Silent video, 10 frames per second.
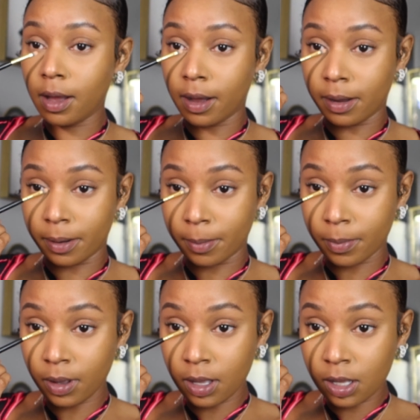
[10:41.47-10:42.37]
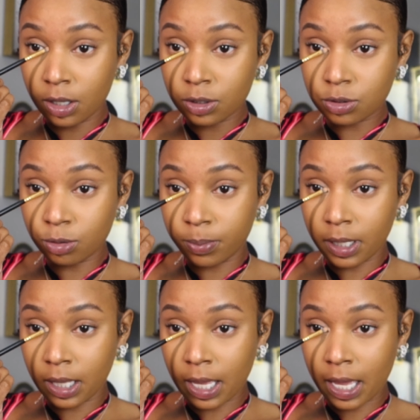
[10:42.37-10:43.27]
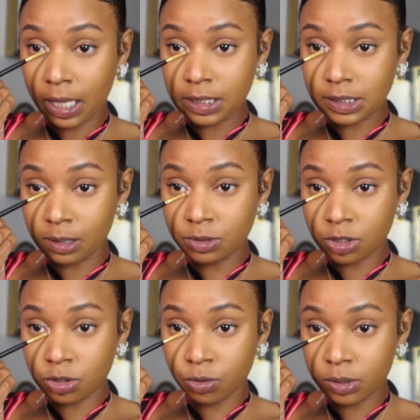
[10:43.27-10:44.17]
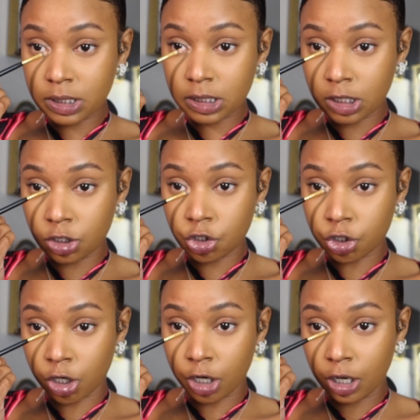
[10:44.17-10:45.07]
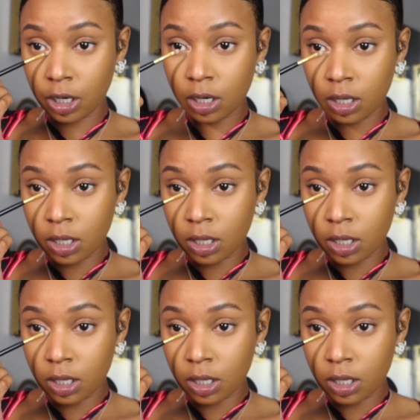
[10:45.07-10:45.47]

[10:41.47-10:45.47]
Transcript: um to be a substitute teacher